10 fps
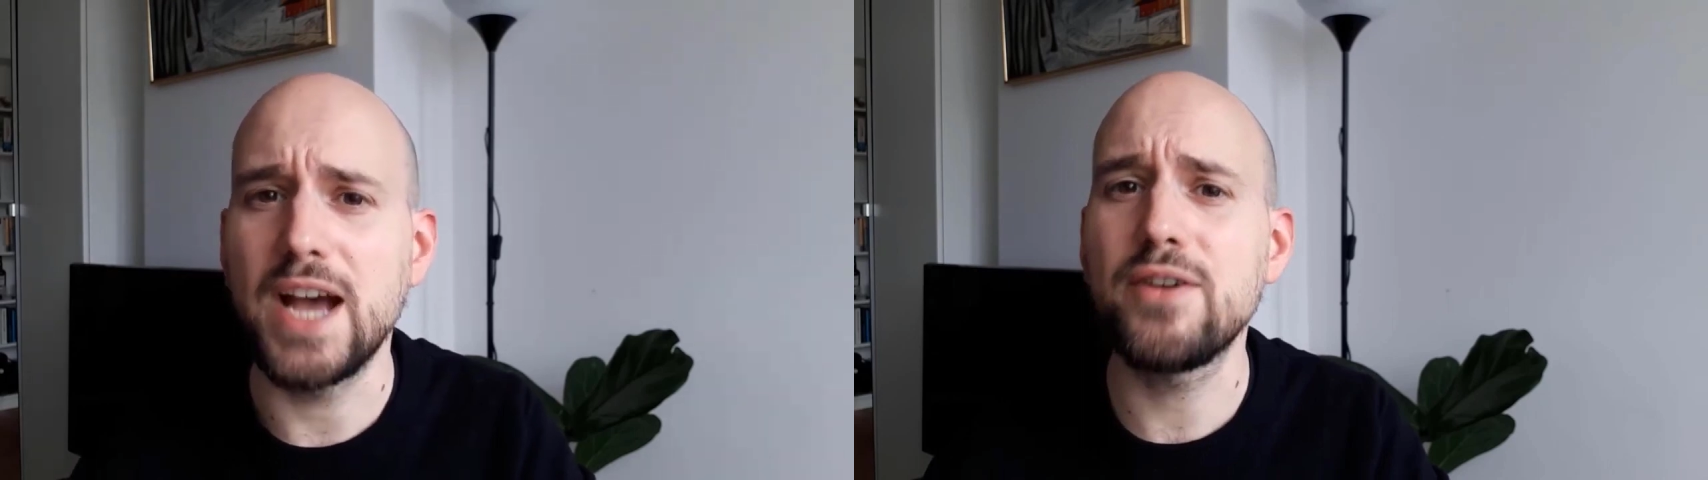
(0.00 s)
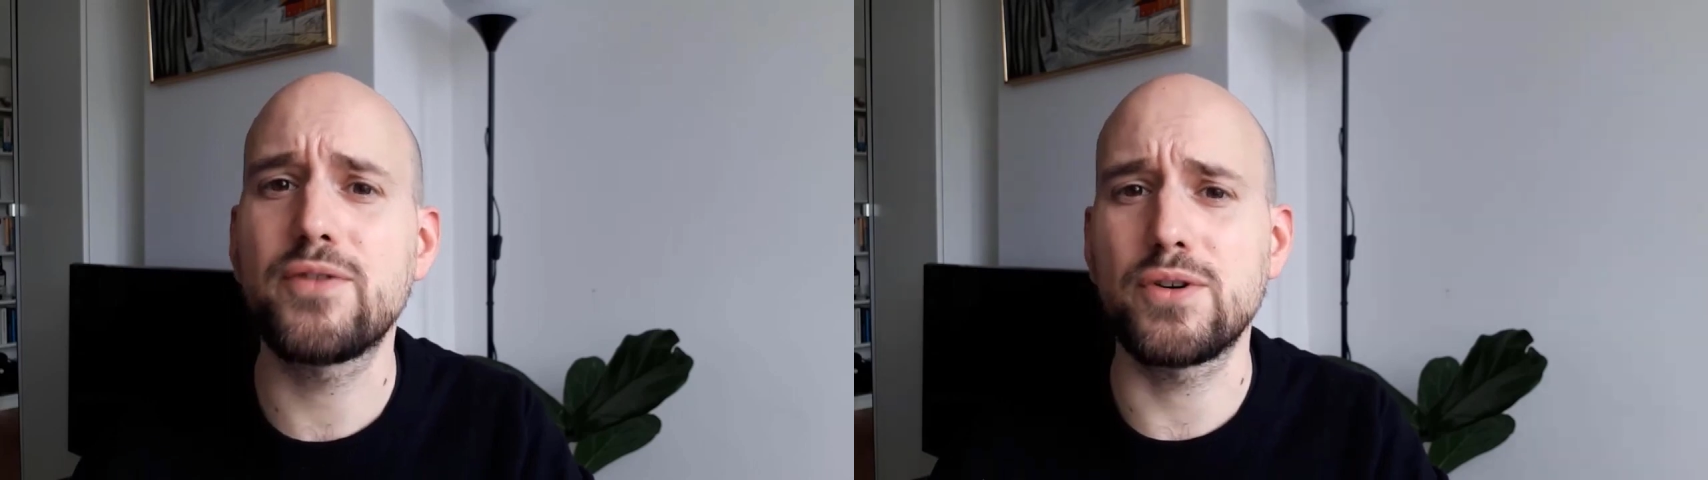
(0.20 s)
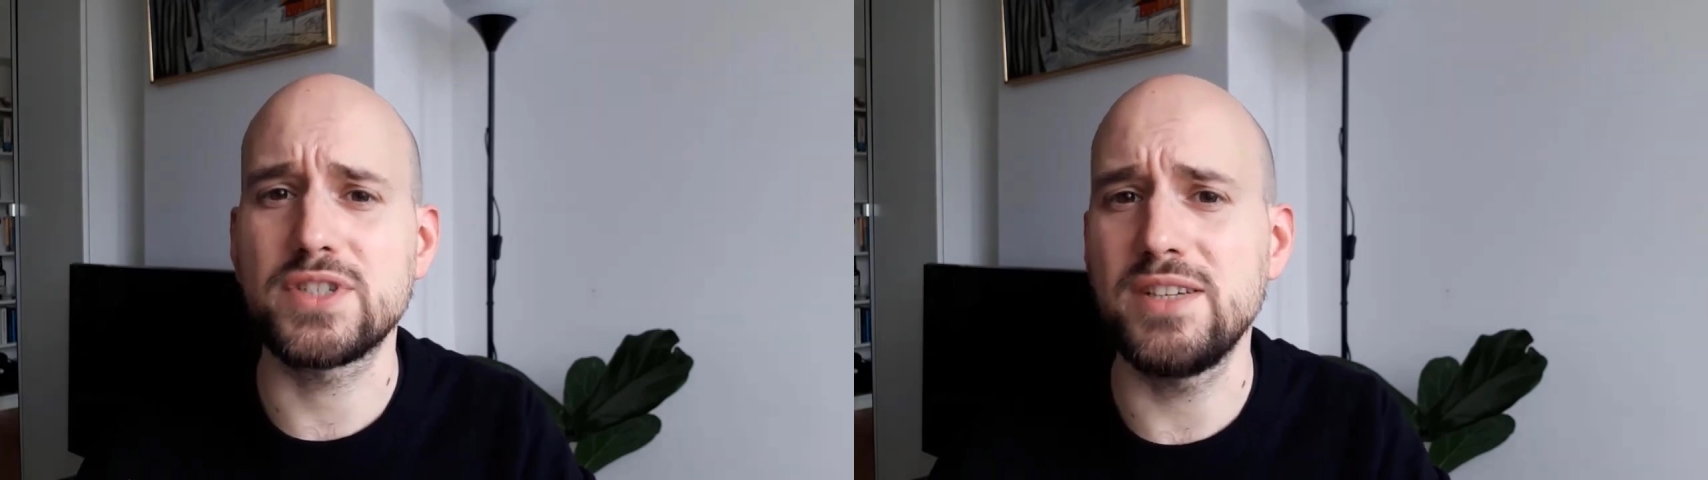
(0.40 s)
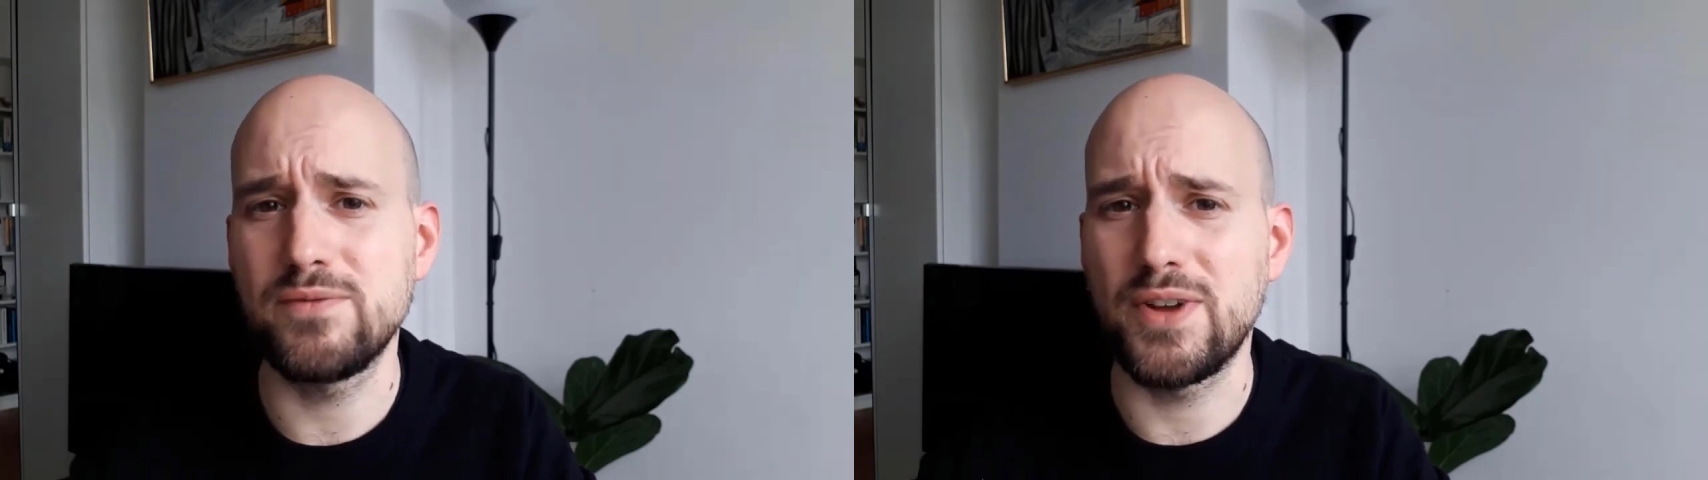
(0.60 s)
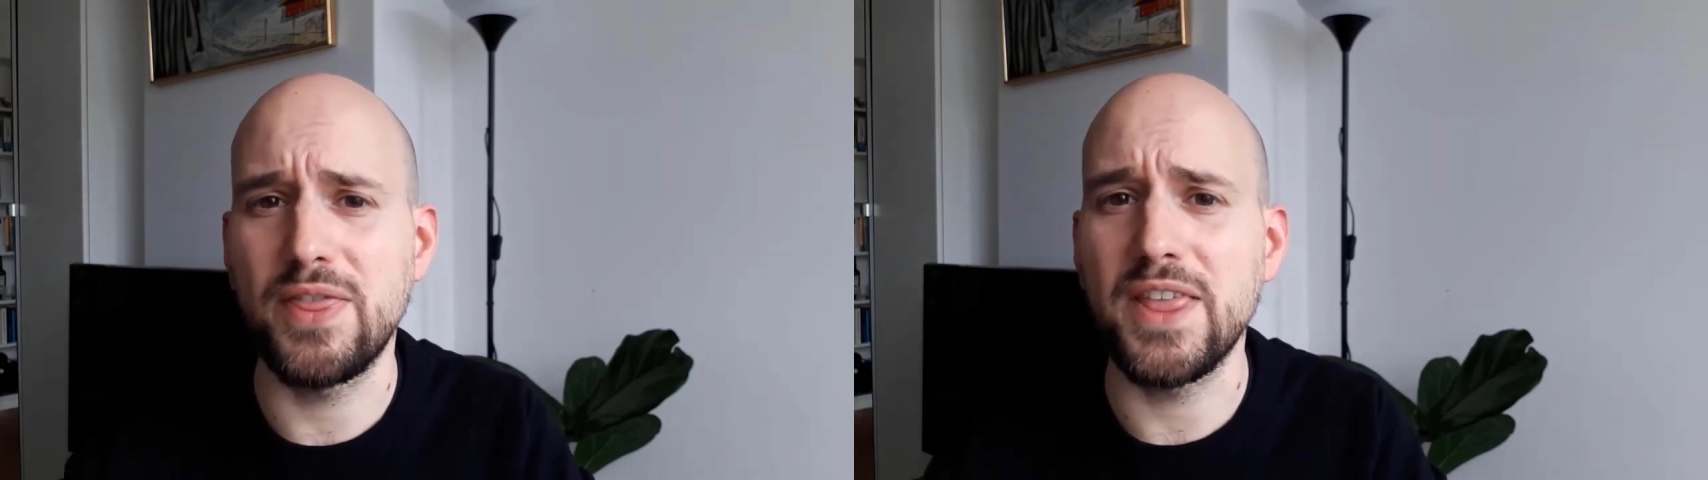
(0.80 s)
and of course
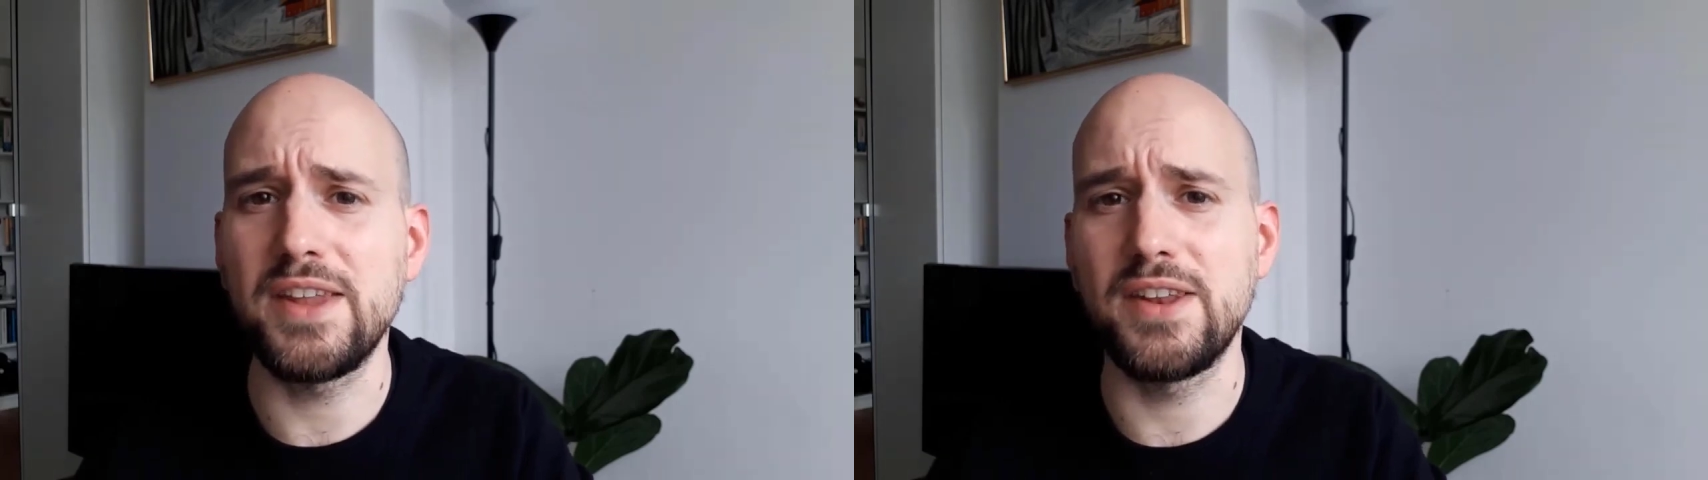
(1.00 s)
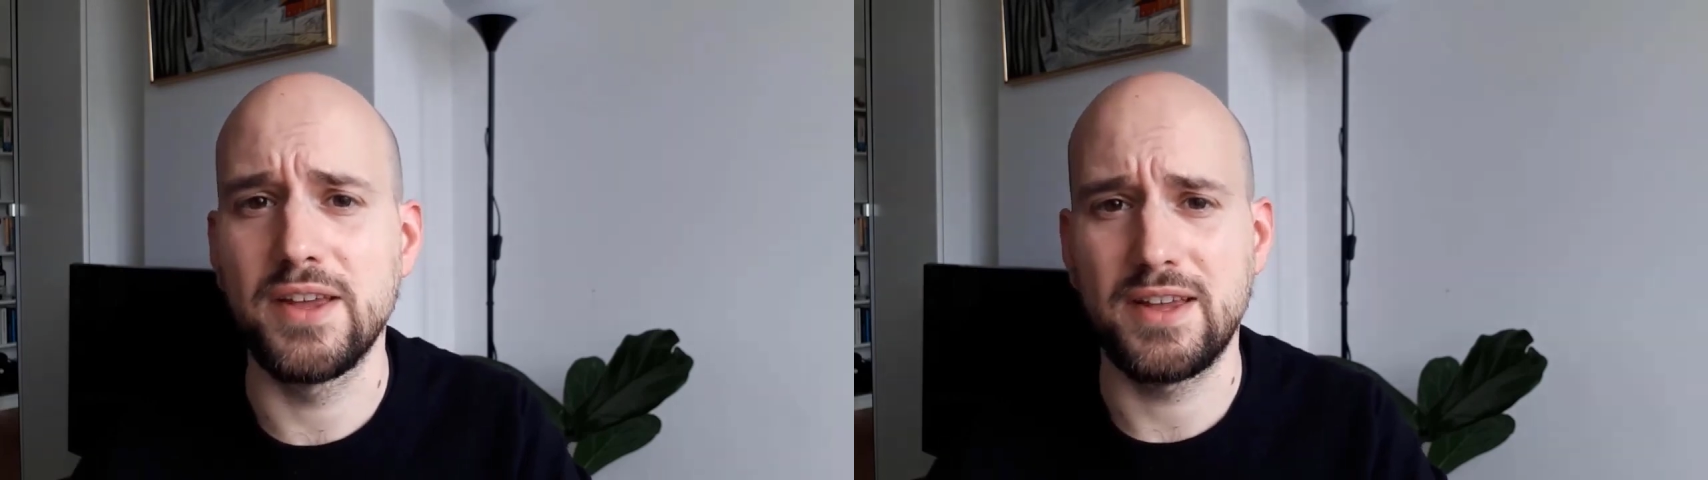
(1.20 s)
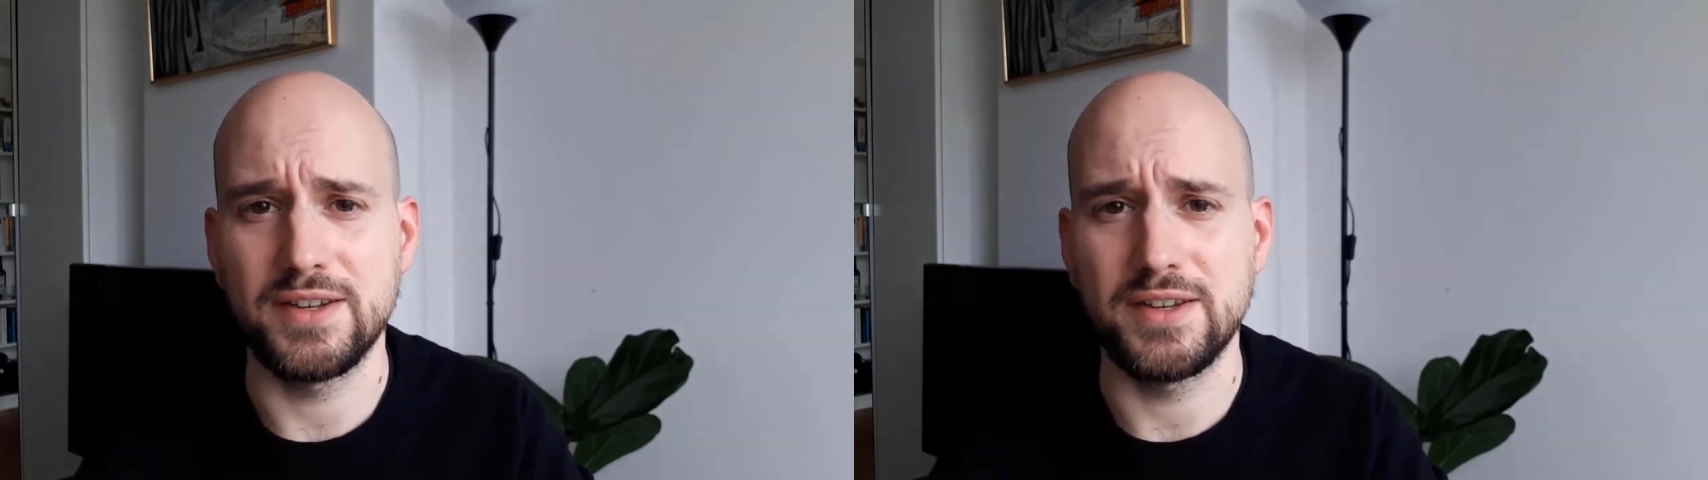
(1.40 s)
even within